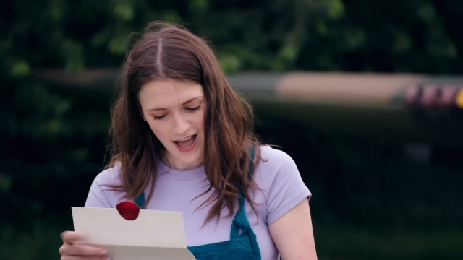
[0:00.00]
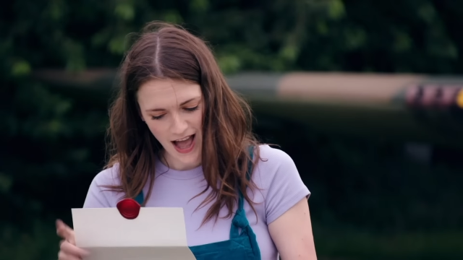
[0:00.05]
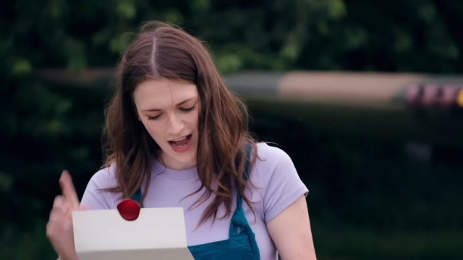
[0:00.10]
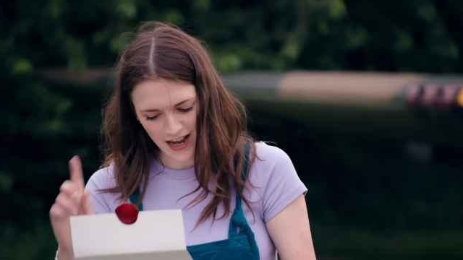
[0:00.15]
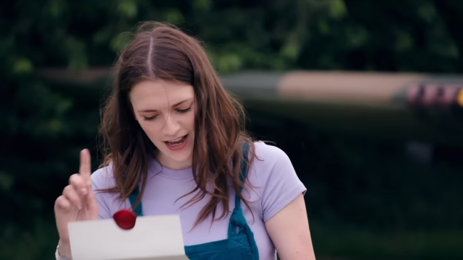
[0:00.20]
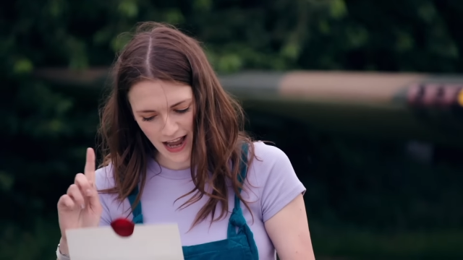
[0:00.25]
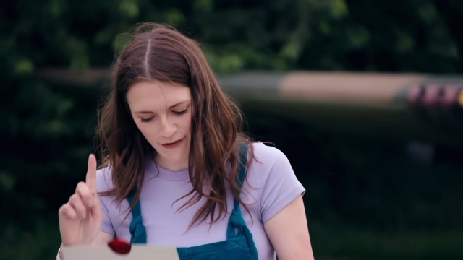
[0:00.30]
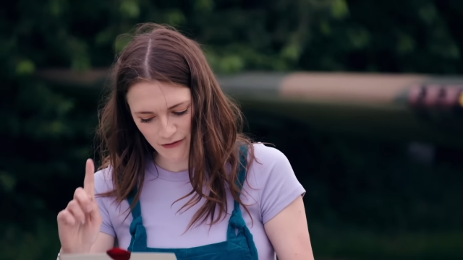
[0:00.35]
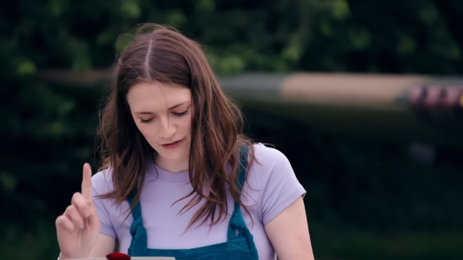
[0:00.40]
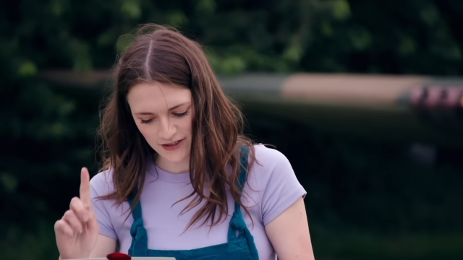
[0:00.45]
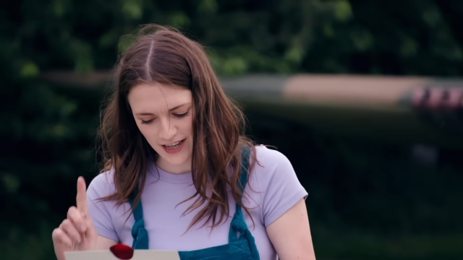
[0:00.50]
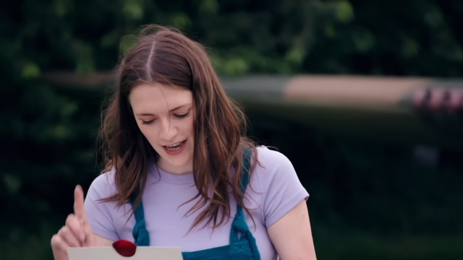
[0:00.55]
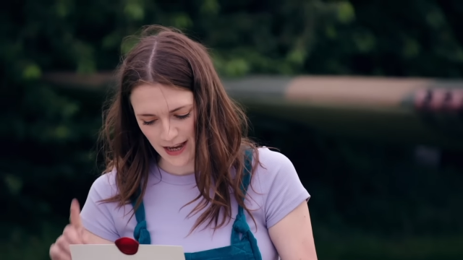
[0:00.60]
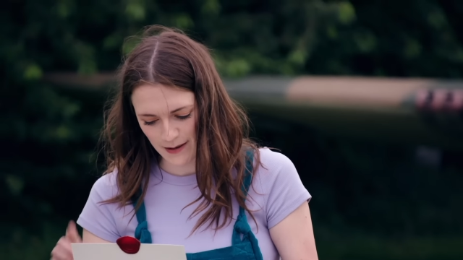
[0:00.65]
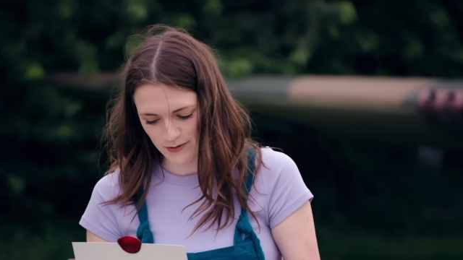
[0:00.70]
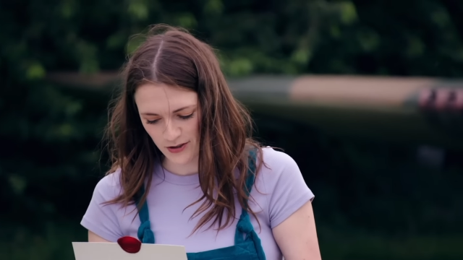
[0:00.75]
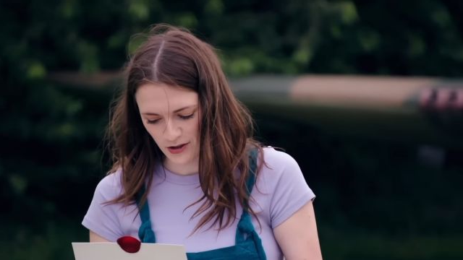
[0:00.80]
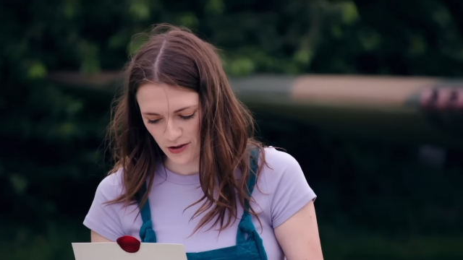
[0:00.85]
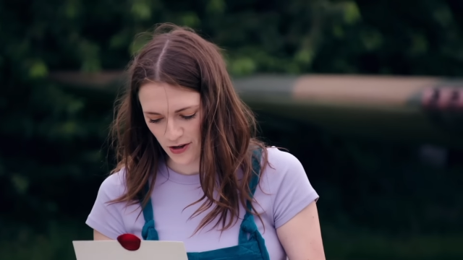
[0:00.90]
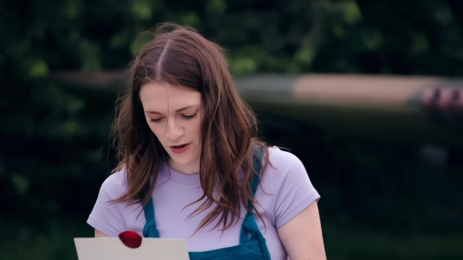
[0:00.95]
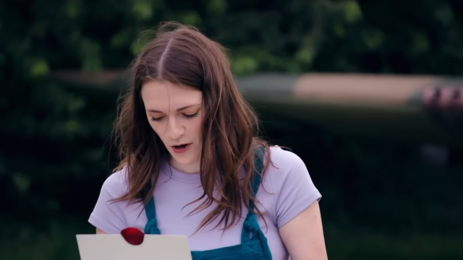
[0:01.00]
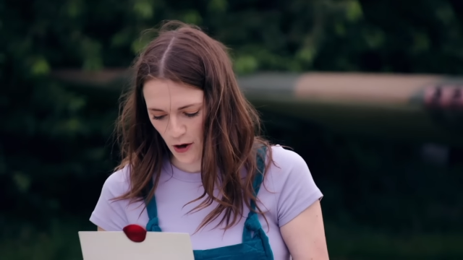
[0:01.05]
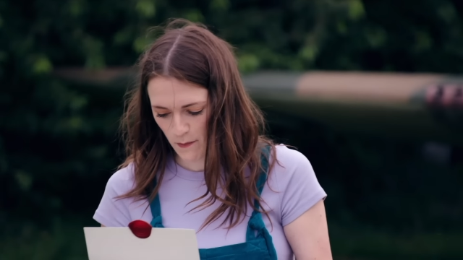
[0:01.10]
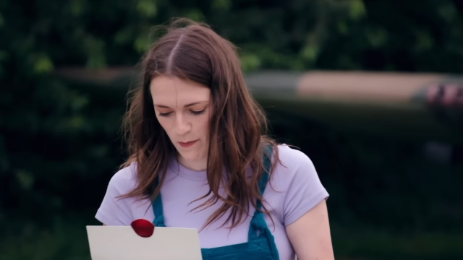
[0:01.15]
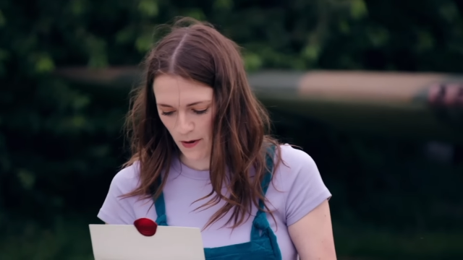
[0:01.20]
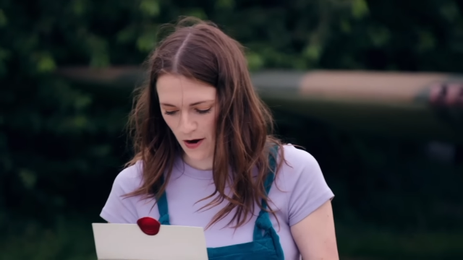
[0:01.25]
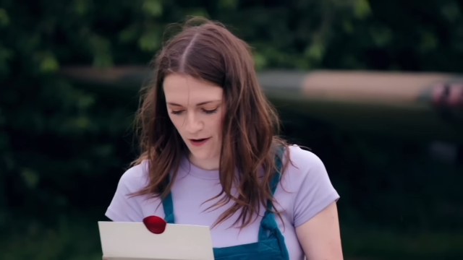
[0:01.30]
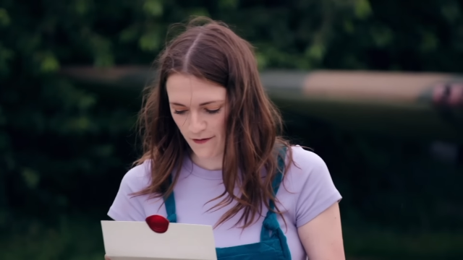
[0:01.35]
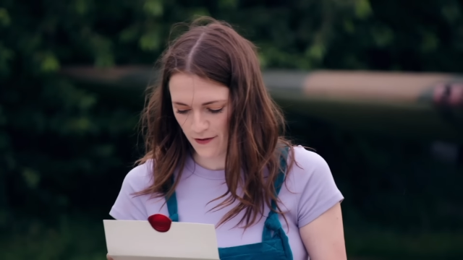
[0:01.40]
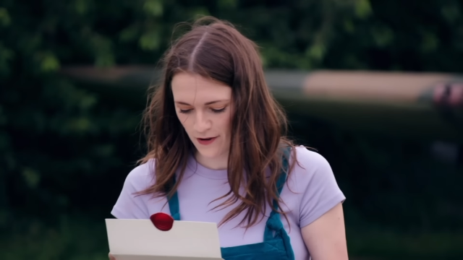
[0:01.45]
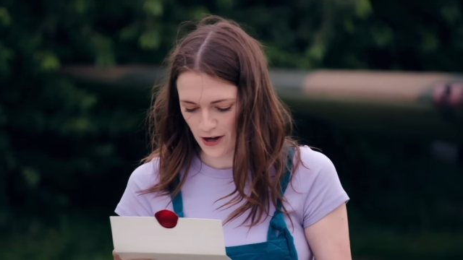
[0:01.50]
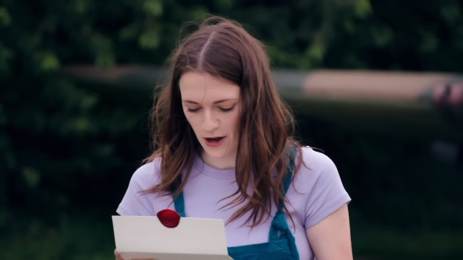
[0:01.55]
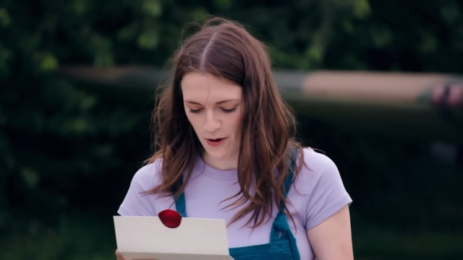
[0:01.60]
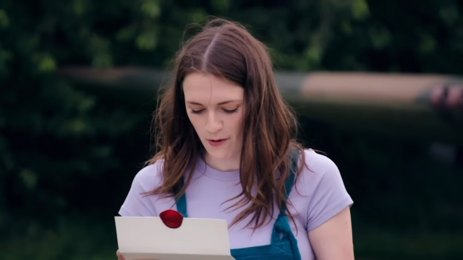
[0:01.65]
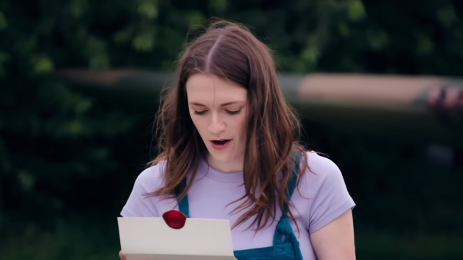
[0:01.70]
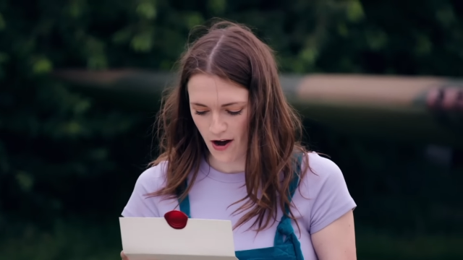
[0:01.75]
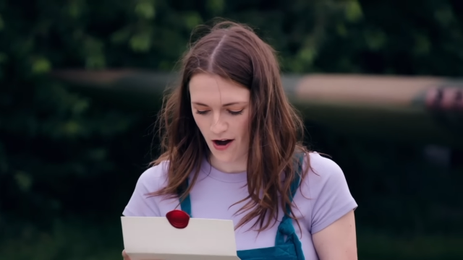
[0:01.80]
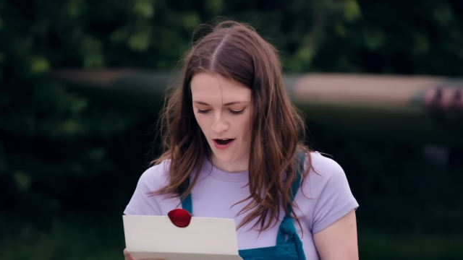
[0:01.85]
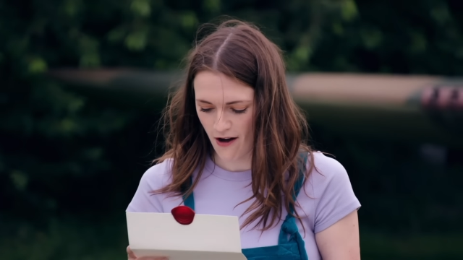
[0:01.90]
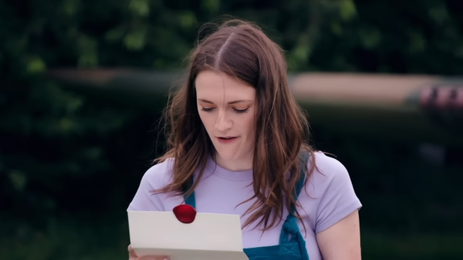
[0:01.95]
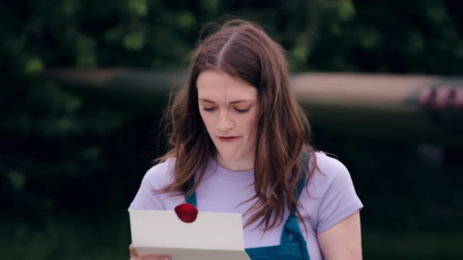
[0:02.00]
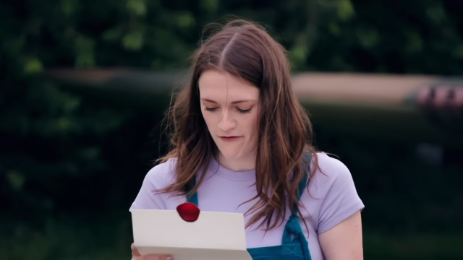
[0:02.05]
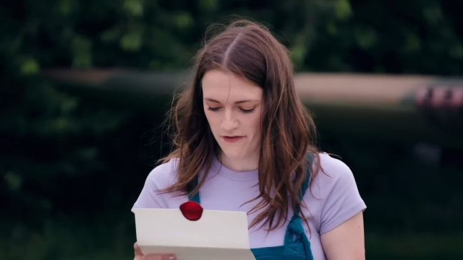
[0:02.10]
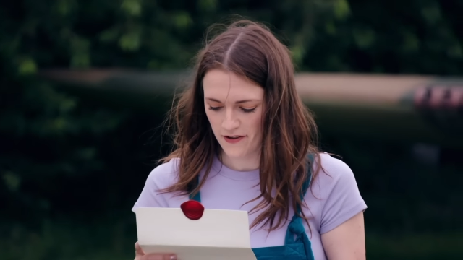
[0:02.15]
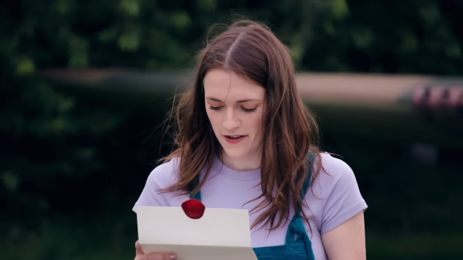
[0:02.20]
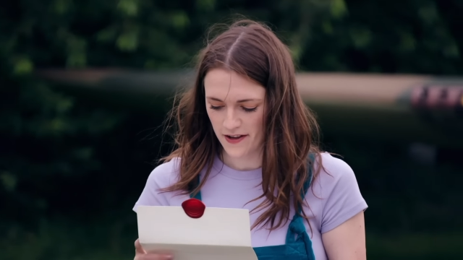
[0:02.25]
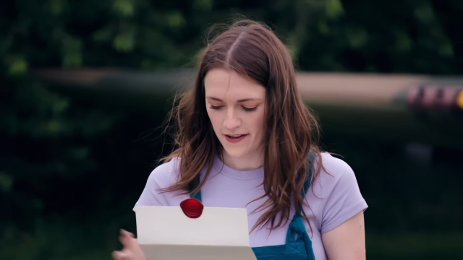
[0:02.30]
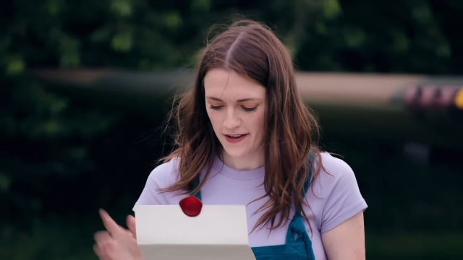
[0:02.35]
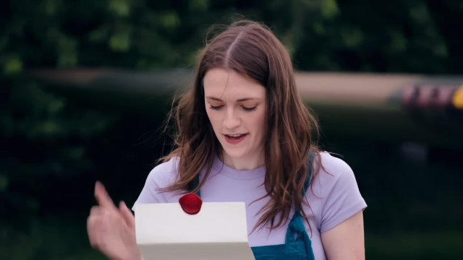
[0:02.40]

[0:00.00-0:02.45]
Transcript: And gaffer tape, so that no part of your lower half